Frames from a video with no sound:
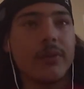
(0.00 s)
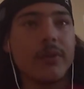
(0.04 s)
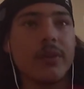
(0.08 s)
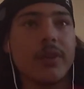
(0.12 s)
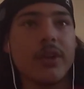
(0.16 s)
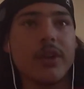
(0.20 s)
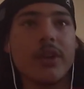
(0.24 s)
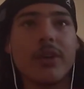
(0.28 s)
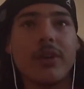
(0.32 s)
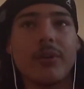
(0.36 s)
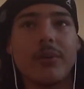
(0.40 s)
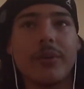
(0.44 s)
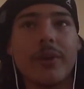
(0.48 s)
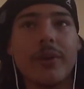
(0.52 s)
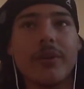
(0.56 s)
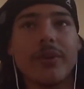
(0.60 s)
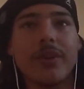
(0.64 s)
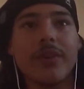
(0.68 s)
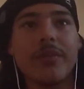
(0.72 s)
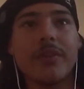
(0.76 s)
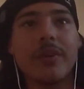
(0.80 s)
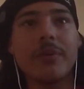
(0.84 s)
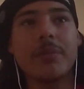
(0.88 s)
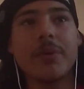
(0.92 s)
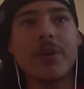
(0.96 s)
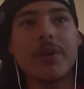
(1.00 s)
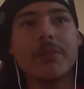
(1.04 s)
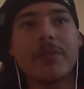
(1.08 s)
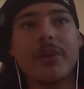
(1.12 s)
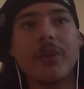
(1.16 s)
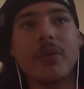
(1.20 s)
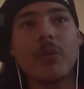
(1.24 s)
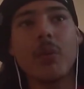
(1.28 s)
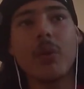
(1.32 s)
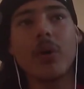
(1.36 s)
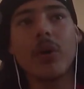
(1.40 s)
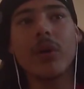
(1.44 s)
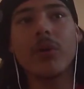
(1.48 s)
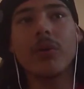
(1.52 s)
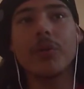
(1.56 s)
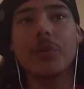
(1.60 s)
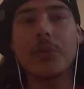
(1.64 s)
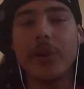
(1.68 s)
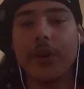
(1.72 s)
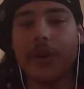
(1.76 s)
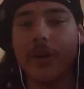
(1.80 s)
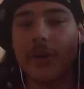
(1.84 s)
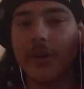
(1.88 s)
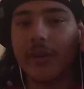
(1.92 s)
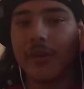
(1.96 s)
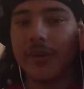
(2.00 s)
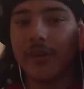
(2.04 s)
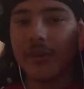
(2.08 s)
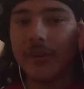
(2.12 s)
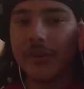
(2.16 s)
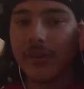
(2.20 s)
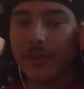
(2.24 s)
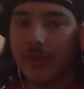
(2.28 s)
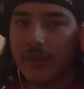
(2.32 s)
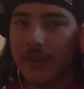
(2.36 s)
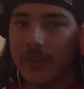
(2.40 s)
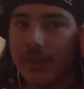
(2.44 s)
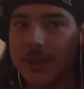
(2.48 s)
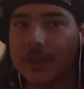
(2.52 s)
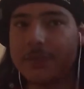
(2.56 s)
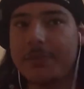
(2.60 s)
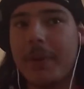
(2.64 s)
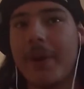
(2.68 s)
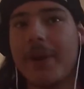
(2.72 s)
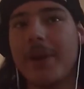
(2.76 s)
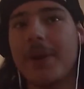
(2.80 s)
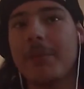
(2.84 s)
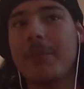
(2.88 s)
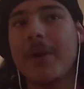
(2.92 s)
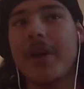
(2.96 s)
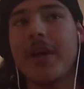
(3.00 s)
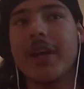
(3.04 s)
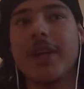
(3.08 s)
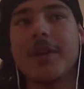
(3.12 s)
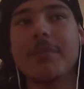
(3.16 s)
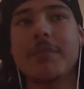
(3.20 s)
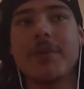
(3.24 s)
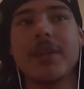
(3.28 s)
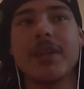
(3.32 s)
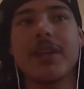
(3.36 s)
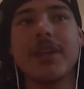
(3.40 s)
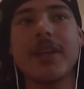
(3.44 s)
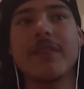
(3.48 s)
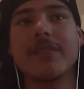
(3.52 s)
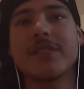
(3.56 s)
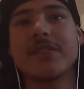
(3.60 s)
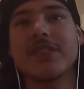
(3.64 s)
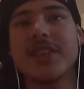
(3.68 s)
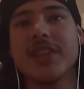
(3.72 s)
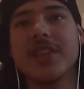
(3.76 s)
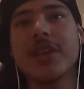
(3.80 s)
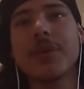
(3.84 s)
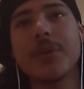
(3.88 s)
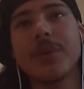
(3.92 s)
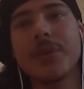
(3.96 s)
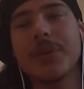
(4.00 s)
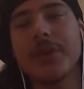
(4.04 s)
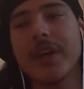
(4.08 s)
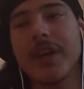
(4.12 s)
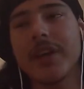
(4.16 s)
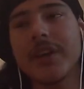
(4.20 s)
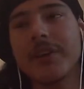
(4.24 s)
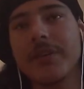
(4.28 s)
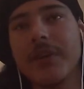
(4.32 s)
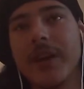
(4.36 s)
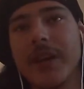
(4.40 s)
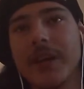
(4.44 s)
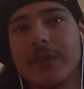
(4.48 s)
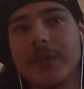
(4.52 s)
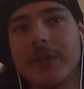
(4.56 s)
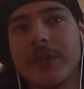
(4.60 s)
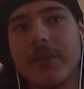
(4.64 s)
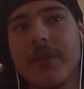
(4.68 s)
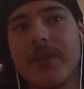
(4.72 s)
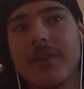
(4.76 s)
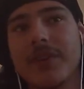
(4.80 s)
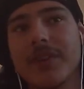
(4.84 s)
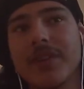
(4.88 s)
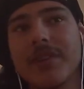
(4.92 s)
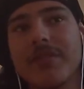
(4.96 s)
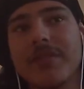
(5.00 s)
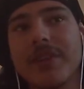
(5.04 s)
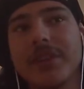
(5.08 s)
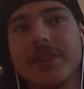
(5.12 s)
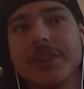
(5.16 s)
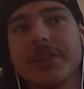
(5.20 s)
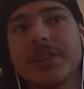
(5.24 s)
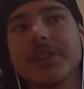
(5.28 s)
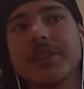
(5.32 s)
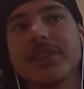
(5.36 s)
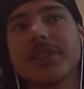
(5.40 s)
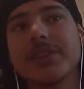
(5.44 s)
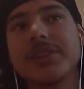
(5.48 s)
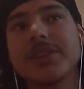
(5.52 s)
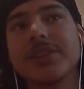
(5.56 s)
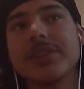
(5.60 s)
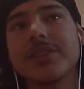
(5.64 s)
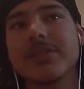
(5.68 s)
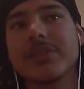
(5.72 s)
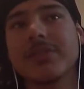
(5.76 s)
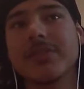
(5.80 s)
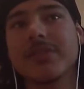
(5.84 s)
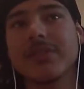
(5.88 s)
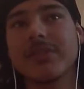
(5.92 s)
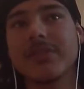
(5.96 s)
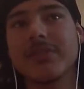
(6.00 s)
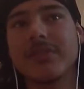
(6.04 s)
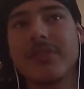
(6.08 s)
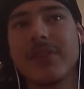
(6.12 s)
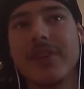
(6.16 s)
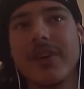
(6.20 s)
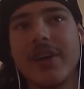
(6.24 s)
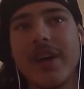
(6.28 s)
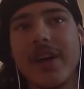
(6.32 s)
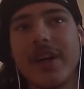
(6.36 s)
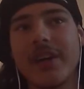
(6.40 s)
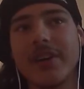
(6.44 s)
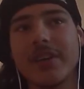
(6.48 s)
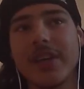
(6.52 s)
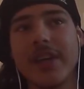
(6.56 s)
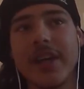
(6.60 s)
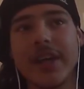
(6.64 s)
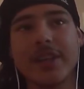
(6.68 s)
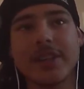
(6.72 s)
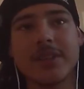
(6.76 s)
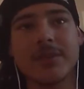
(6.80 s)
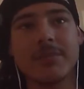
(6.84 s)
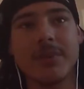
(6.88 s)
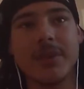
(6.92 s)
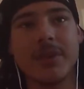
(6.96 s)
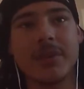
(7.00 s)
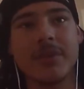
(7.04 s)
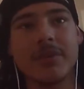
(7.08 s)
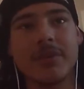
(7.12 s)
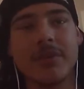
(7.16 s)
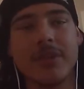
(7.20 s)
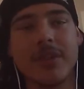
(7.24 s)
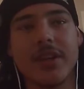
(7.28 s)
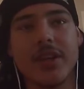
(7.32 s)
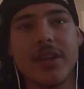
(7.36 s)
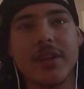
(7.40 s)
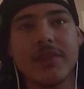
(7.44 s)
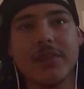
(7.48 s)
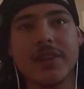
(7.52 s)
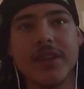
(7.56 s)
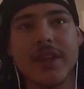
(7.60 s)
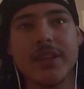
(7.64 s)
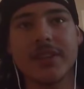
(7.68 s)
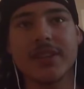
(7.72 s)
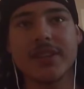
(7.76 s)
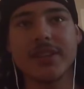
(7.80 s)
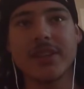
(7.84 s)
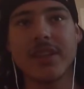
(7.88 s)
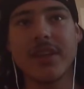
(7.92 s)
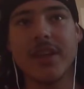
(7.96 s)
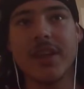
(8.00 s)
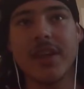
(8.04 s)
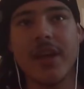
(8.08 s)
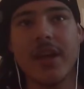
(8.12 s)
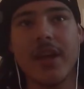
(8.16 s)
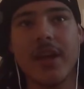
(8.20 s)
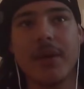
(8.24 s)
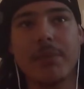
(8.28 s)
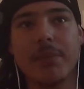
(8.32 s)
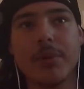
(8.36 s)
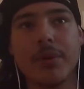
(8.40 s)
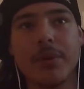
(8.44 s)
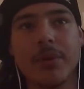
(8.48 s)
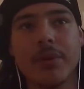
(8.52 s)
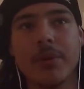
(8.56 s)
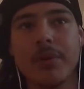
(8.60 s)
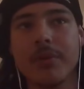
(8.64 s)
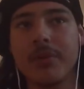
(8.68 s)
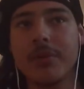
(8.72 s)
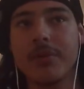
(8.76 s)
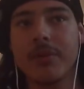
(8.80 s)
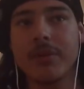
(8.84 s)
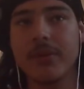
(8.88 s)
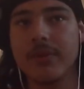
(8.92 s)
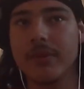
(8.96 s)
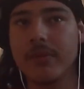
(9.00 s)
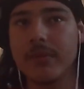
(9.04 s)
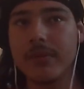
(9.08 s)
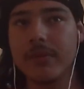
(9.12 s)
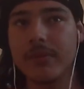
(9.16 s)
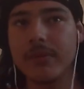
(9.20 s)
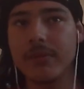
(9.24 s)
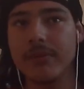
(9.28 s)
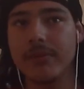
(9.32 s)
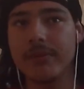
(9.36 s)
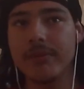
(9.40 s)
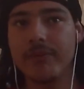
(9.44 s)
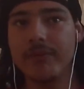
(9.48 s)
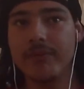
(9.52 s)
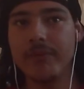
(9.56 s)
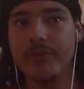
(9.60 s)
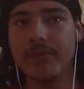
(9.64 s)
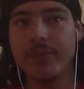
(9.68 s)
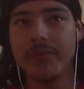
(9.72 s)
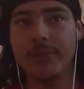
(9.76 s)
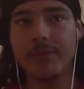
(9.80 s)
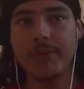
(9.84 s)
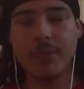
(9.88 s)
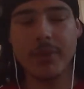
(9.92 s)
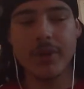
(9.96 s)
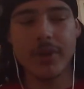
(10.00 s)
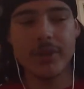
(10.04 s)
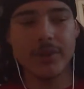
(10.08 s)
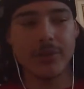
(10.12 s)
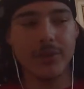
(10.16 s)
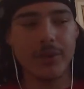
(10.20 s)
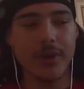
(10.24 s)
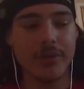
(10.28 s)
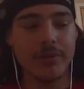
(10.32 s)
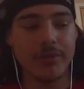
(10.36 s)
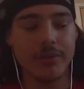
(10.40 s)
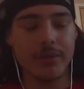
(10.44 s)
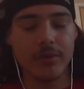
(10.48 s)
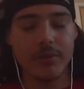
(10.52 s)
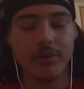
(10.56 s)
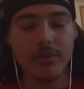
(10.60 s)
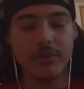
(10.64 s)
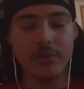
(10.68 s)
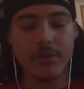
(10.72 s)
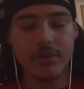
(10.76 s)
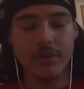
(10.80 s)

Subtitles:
We don't live in a perfect world where Spider-Man can be the MCU and interact with all the Avengers and the X-Men, if that's gonna happen. But it's whatever.